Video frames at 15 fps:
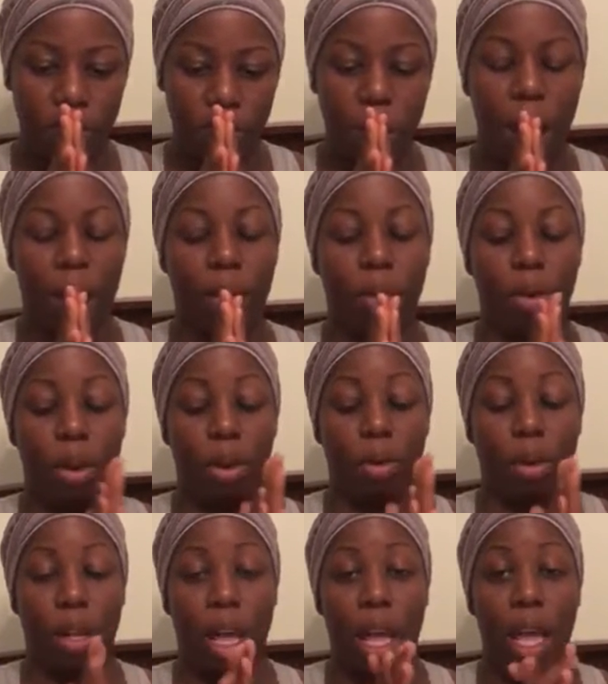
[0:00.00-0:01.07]
I don't know.
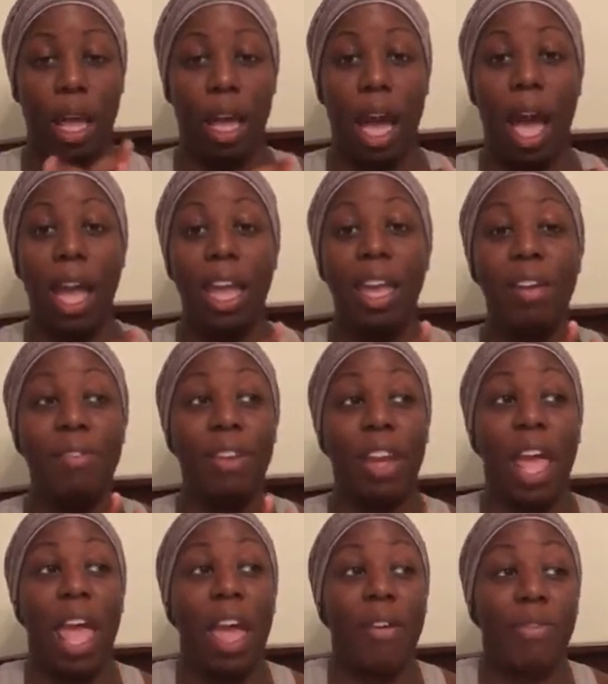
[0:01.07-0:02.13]
Like, I even
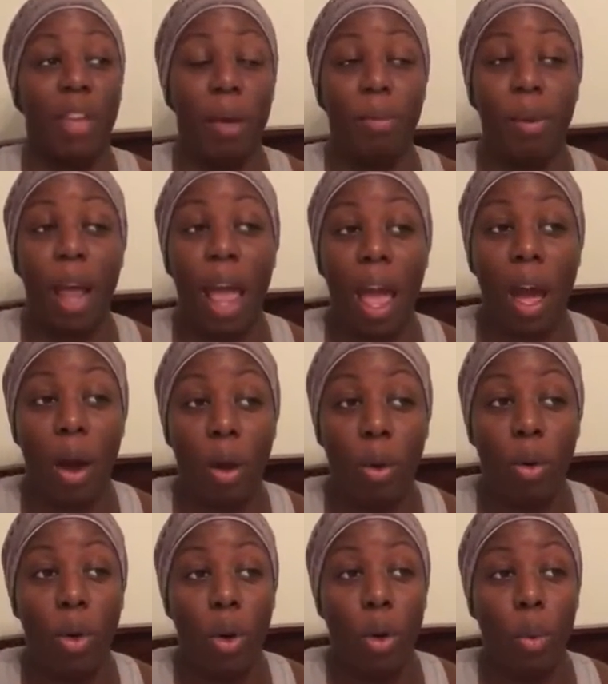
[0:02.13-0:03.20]
have him
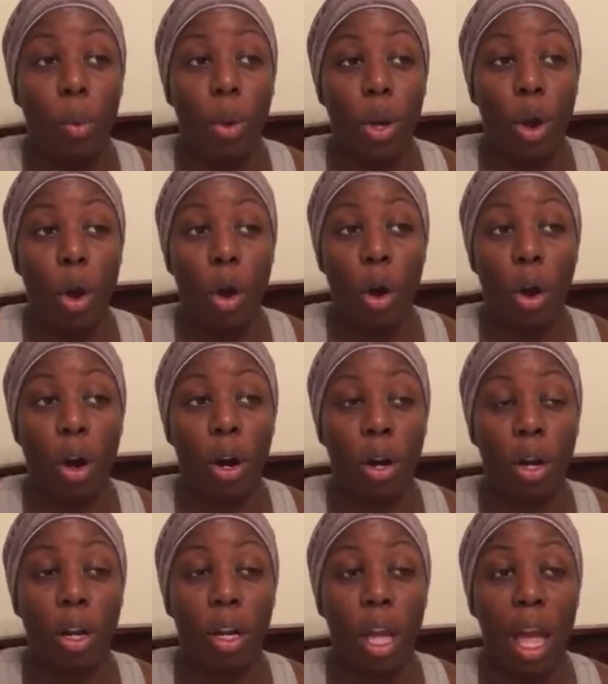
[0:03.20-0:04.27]
now, we
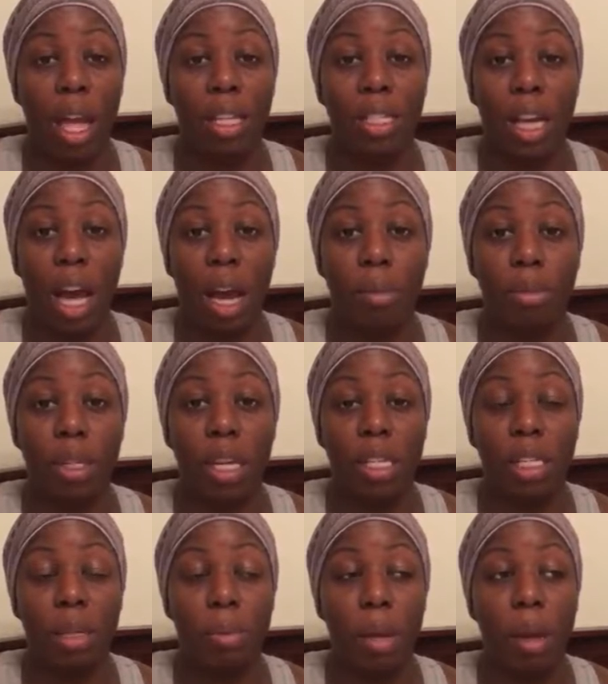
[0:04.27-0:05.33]
are at times
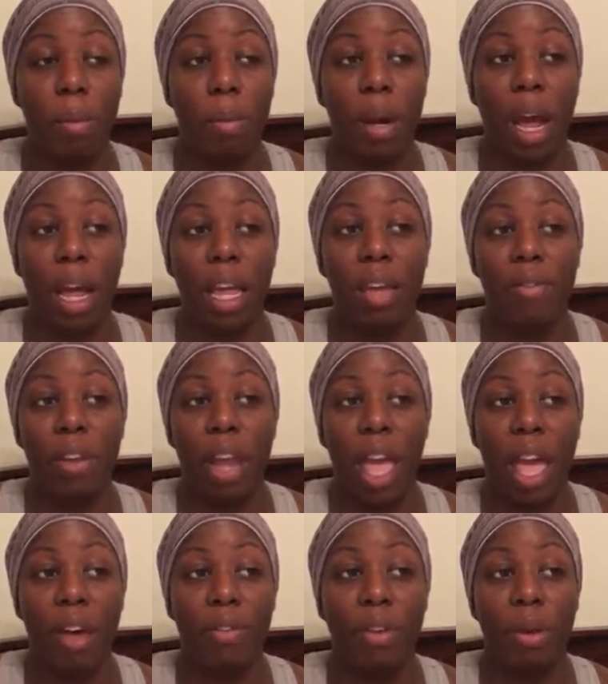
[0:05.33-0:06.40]
intimate, but I even
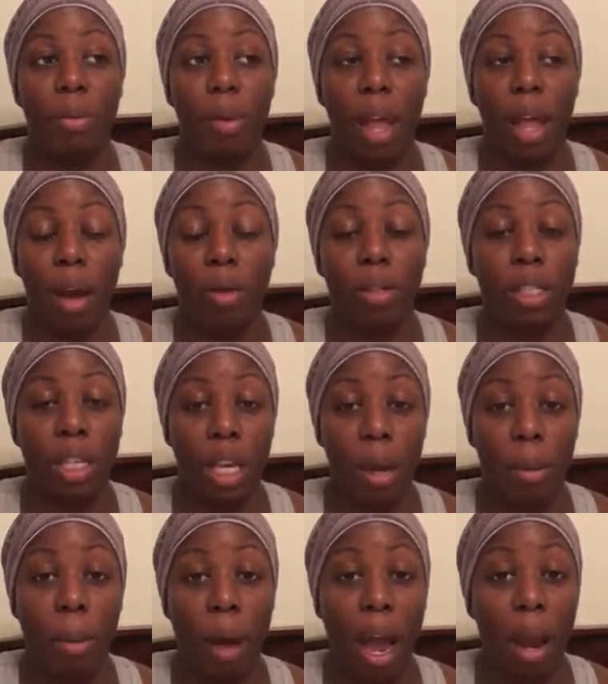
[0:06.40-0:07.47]
have him now,
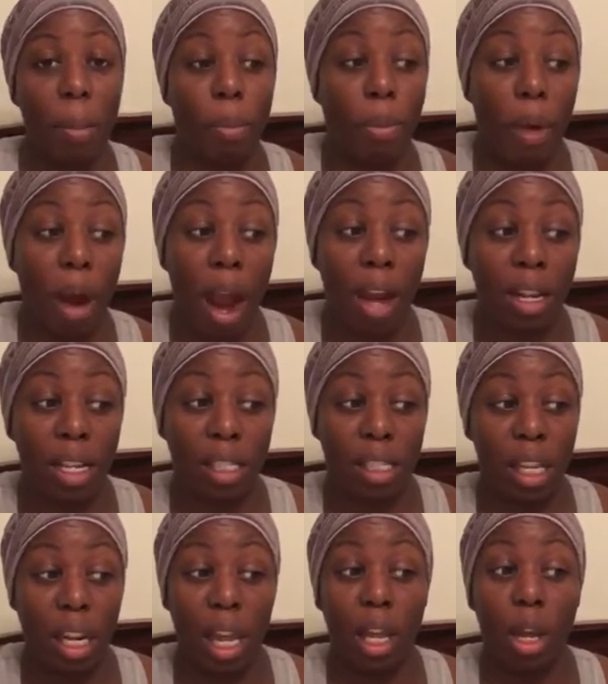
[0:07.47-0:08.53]
TMI,
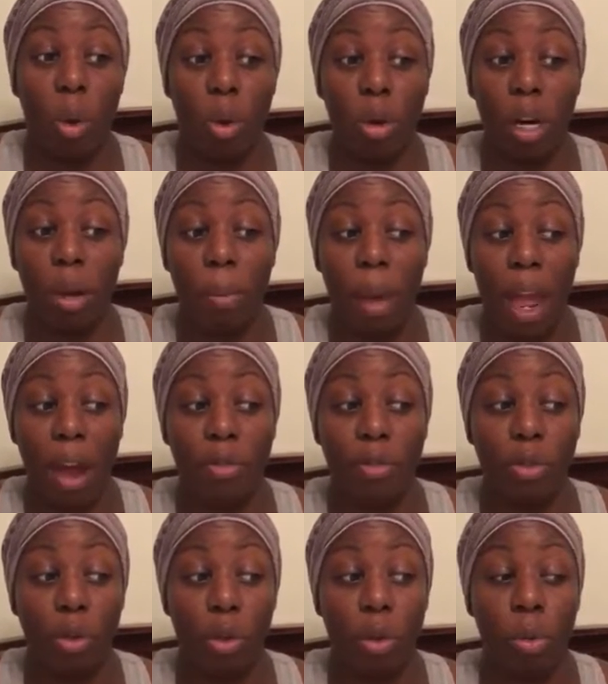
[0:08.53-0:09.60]
practicing, like going in the
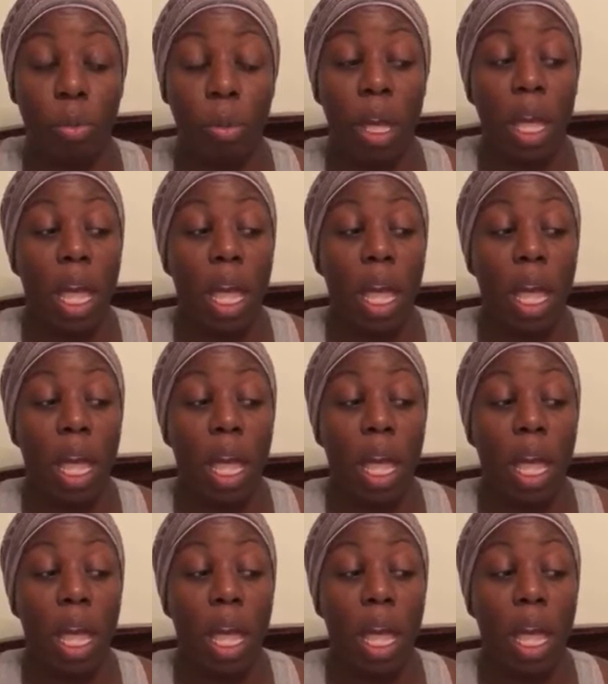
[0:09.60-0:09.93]
bathroom